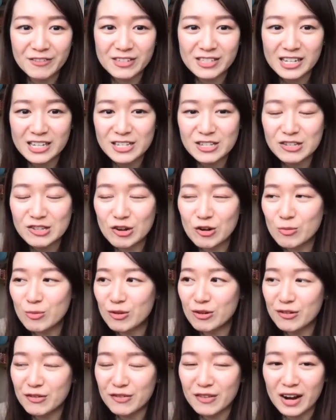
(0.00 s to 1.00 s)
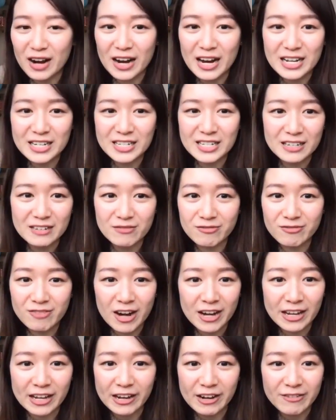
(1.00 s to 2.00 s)
We did snowboard fight and
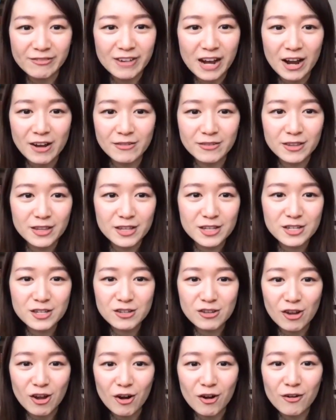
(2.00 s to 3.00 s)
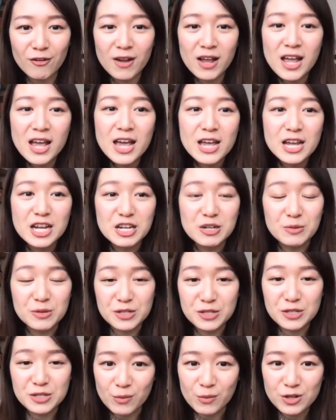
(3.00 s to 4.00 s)
running around in the snow. It was
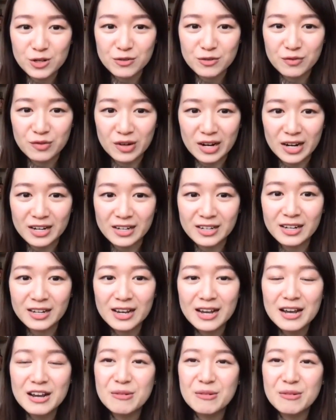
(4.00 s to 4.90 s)
so much fun.